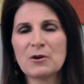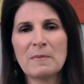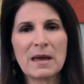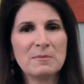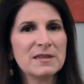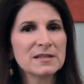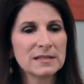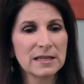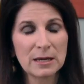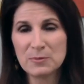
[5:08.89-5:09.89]
there may be
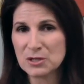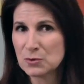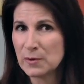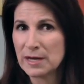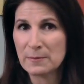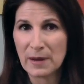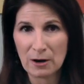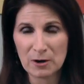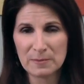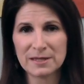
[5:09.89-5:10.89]
this link between
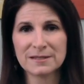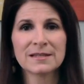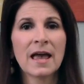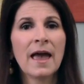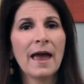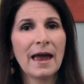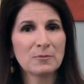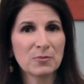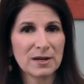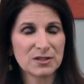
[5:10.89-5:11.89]
parabens
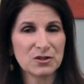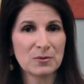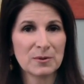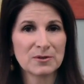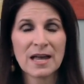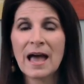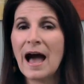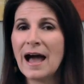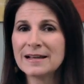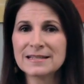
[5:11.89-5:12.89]
and breast tumors,
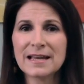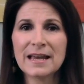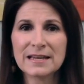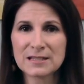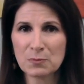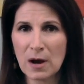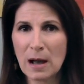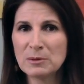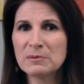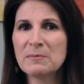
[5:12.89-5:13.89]
I say it's
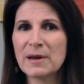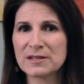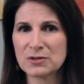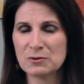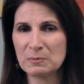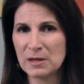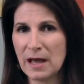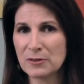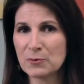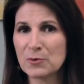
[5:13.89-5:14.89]
probably best to
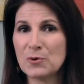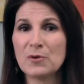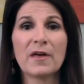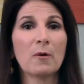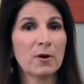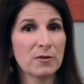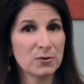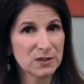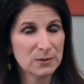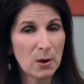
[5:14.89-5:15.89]
apply the rule that where
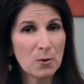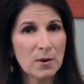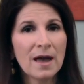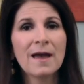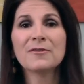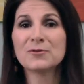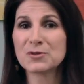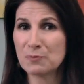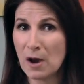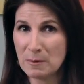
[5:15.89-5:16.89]
there's smoke,
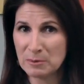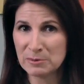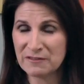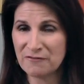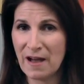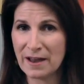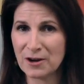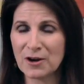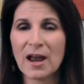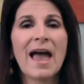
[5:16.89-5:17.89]
there's probably
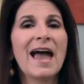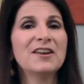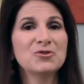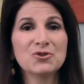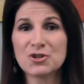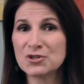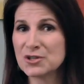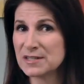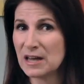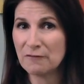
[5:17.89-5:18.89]
fire, and you should
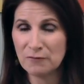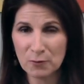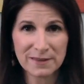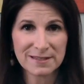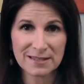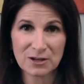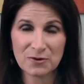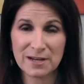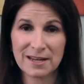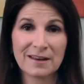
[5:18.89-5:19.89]
just avoid this
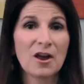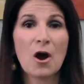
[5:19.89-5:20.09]
ingredient